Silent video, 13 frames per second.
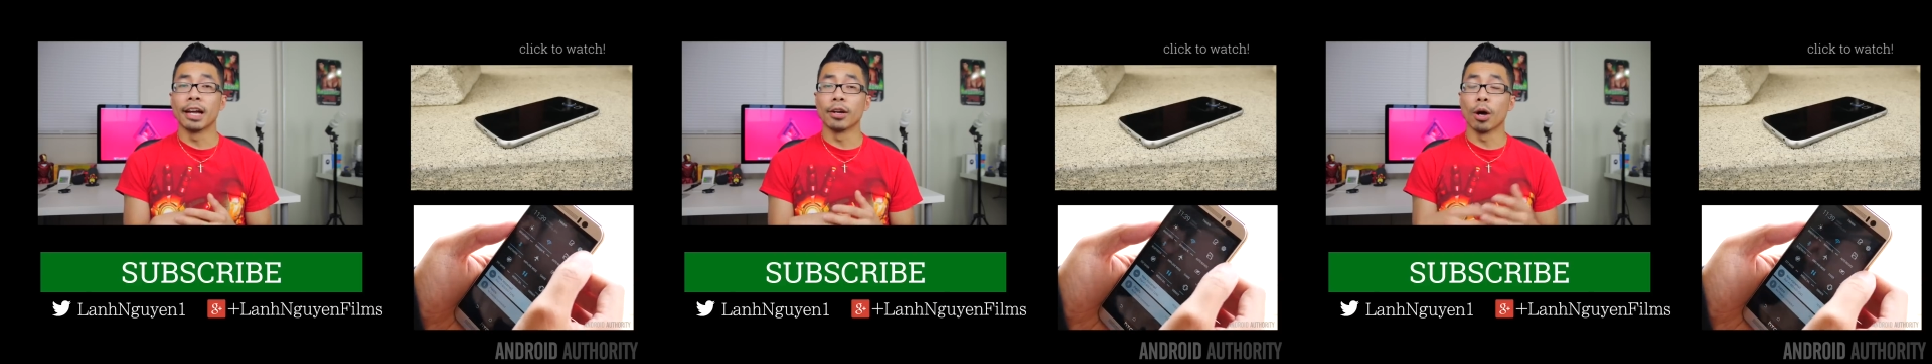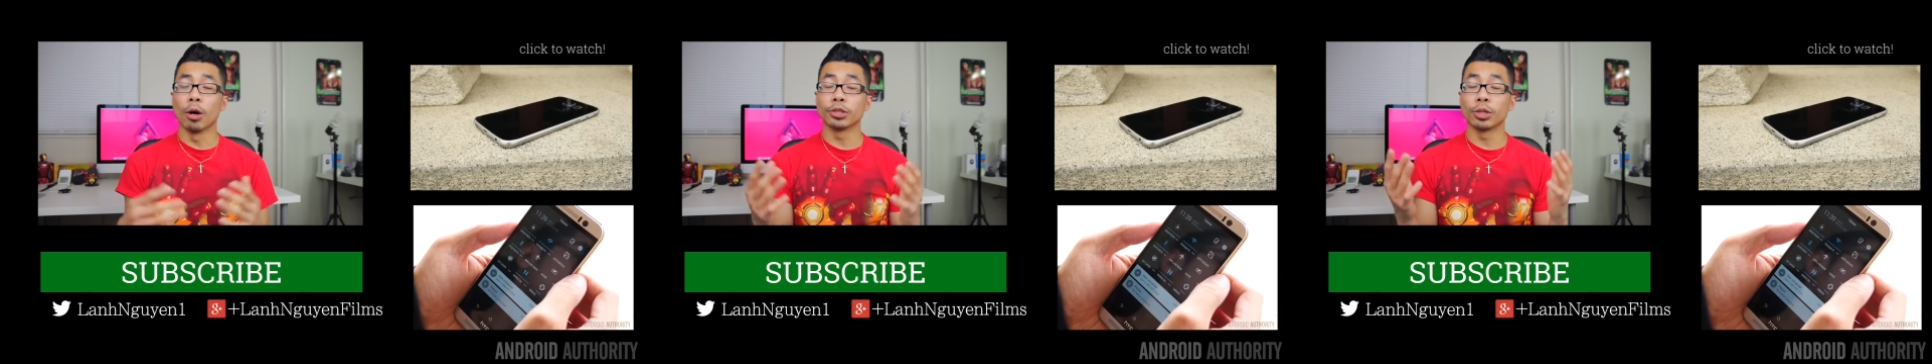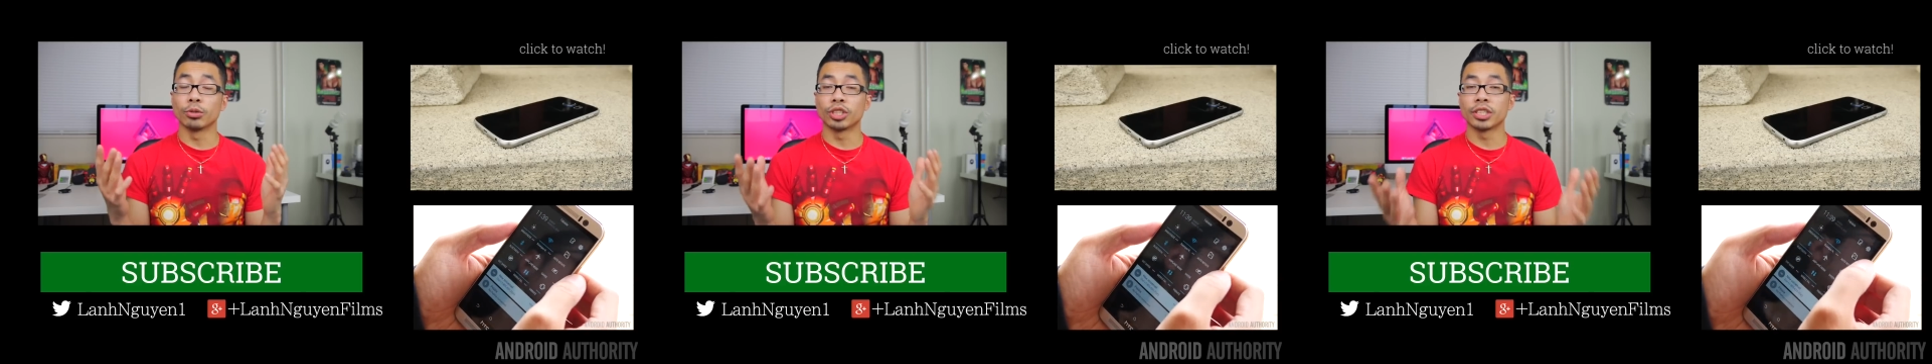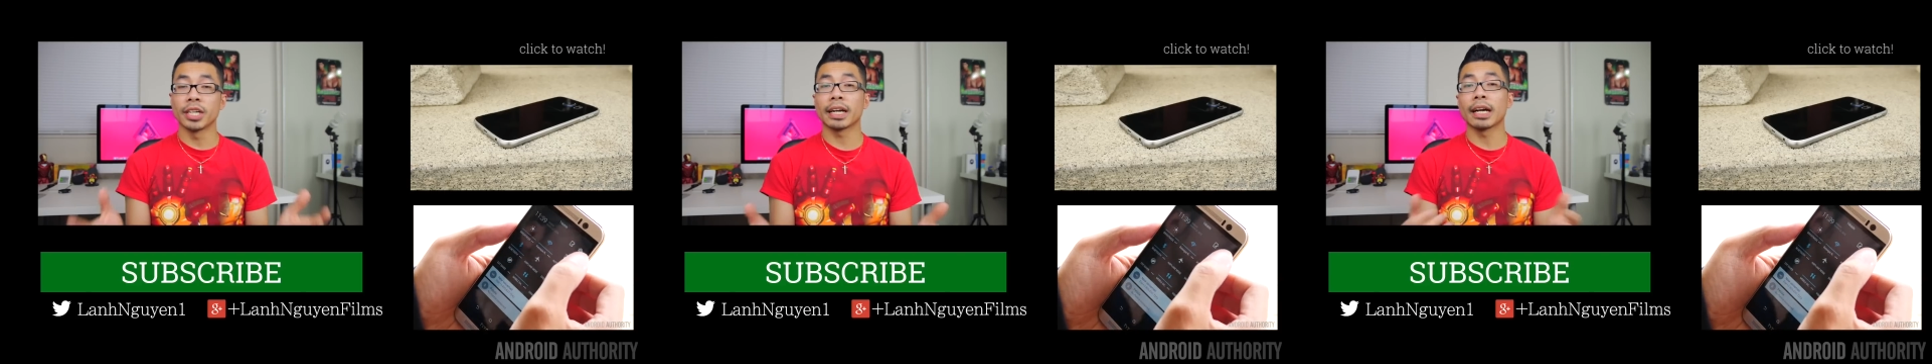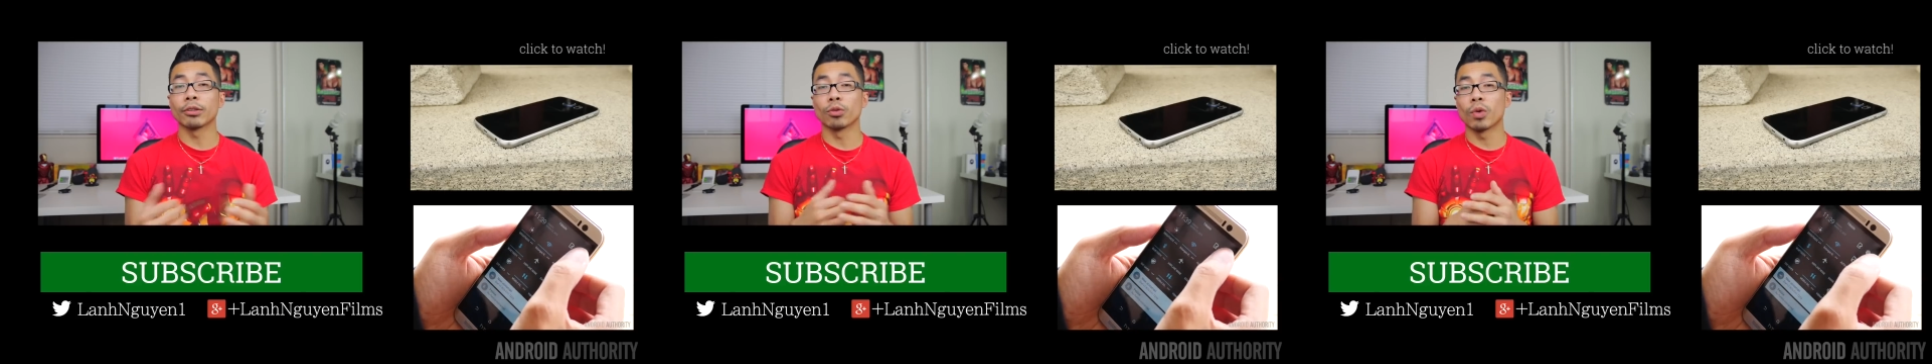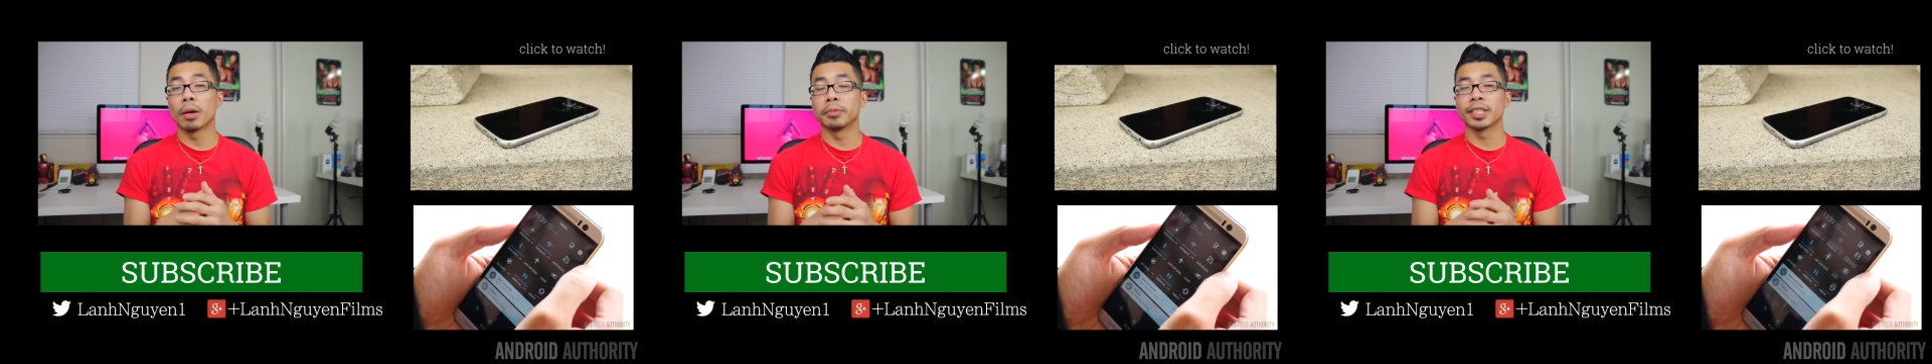And also check out
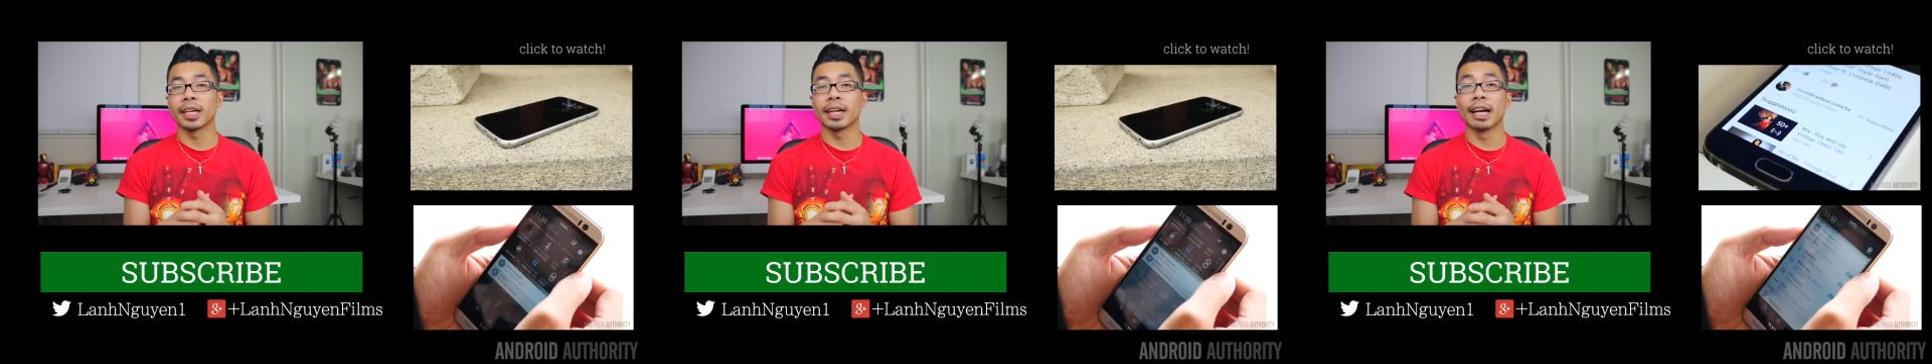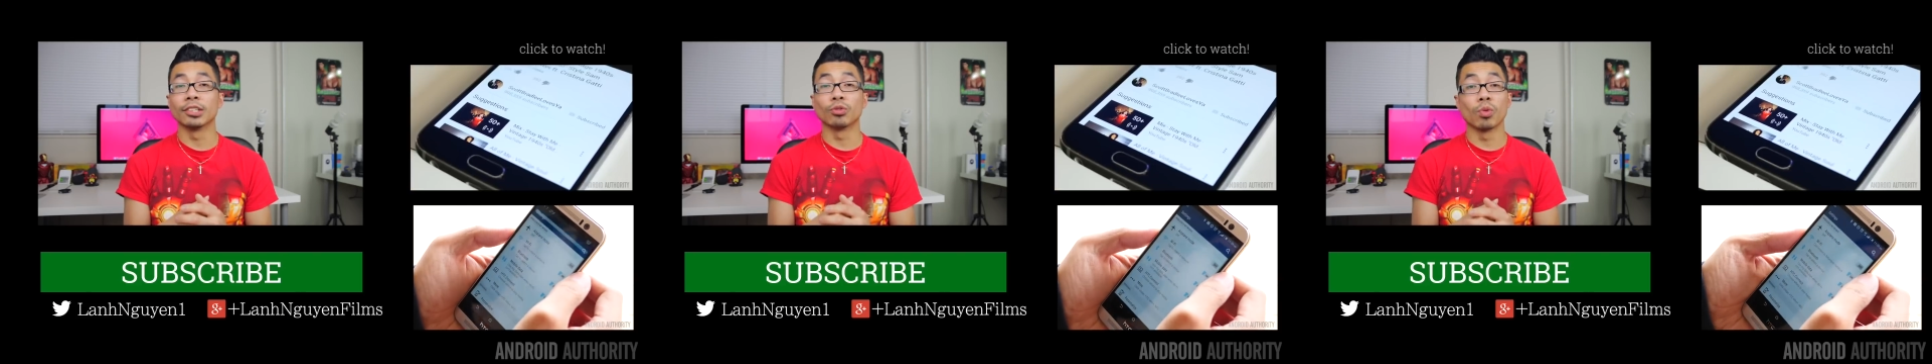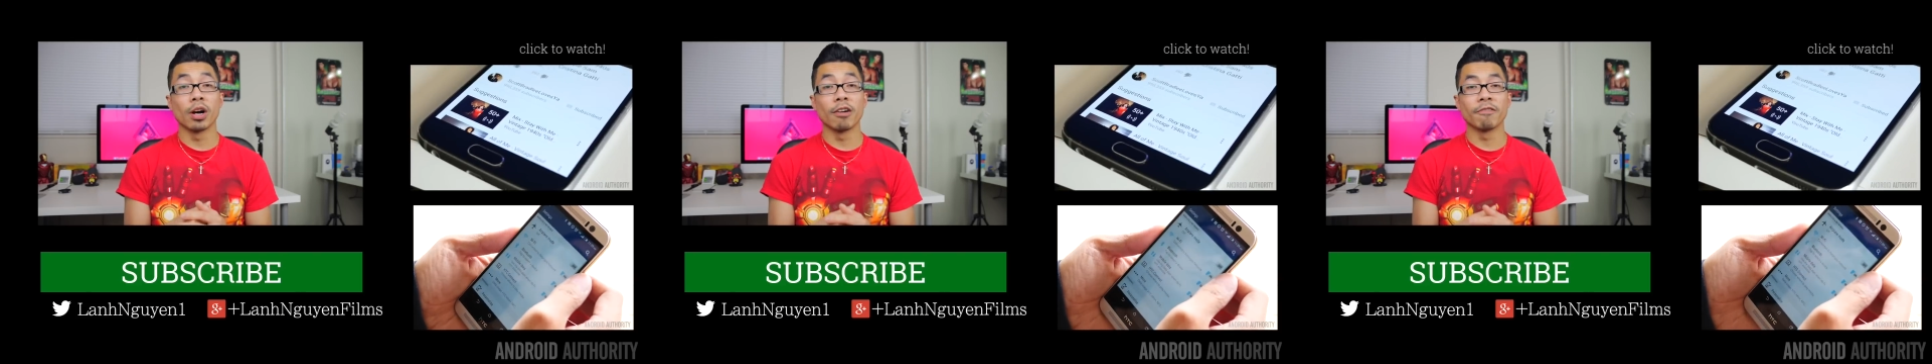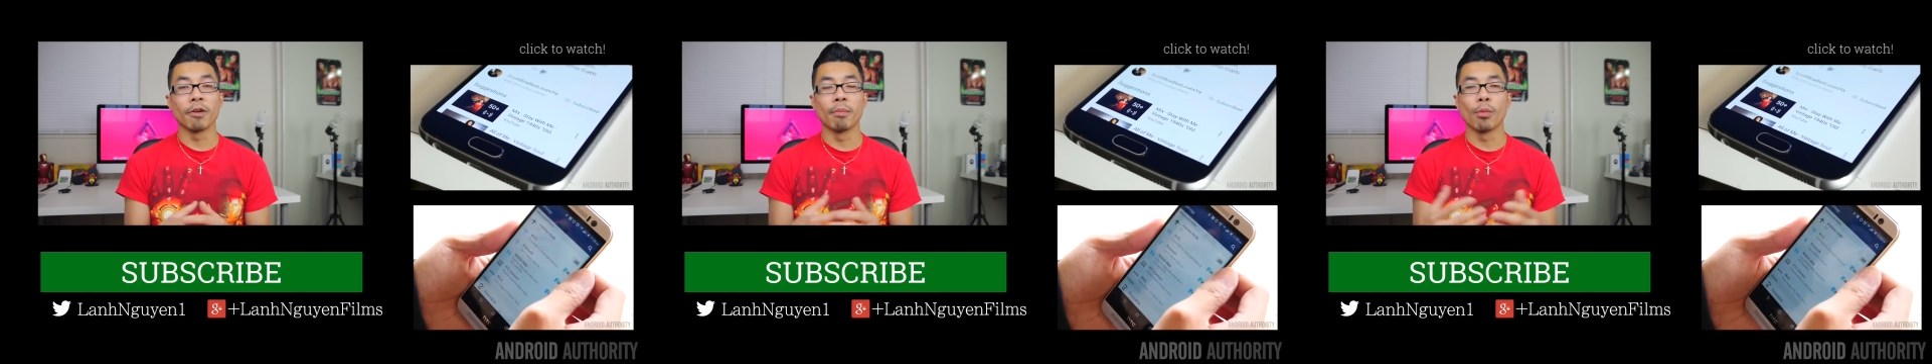the website as well for